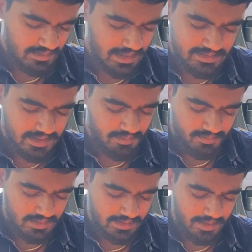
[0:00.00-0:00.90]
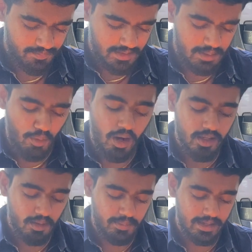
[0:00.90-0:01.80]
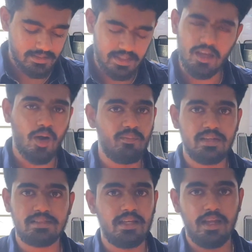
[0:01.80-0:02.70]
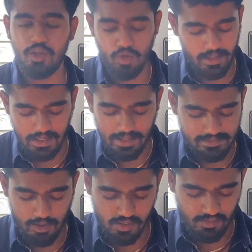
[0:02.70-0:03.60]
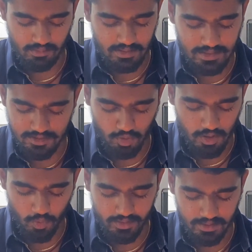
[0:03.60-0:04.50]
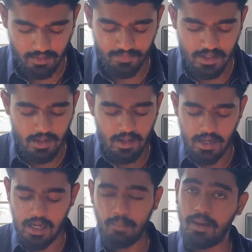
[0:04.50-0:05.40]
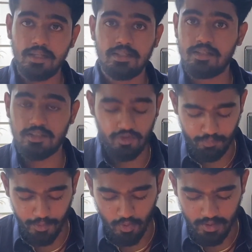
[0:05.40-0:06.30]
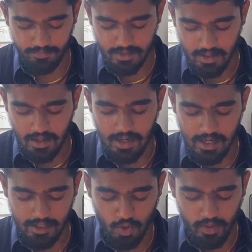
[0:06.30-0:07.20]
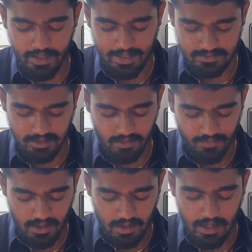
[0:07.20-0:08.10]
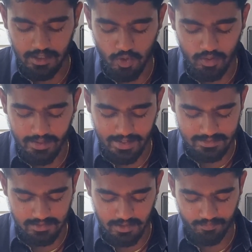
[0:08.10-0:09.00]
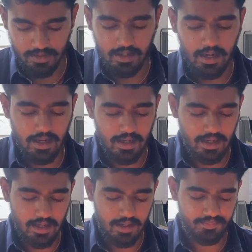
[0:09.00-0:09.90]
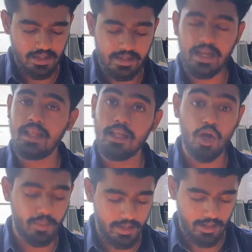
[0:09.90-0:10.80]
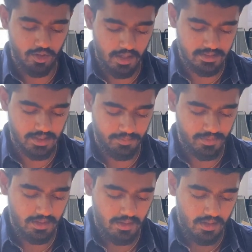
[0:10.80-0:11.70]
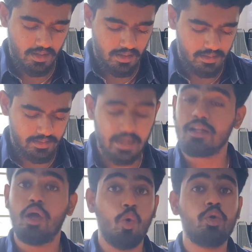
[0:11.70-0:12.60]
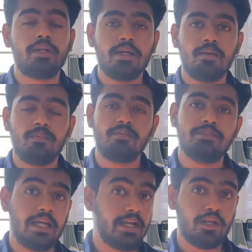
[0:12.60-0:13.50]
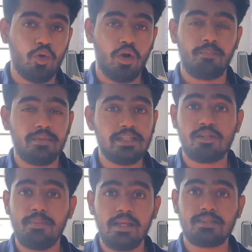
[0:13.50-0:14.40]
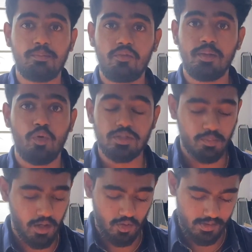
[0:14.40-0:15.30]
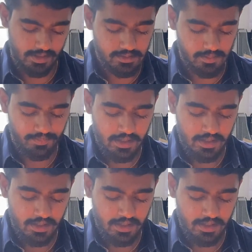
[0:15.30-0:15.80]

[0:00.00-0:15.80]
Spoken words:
That's it. Nothing. Then molecular biology. Obviously, you'll get an essay question from that. There's no doubt in that. Biosynthesis of purine, uric acid, nucleic acid, DNA recombinant technology, then gout, genetic code. These will be some of the most important questions.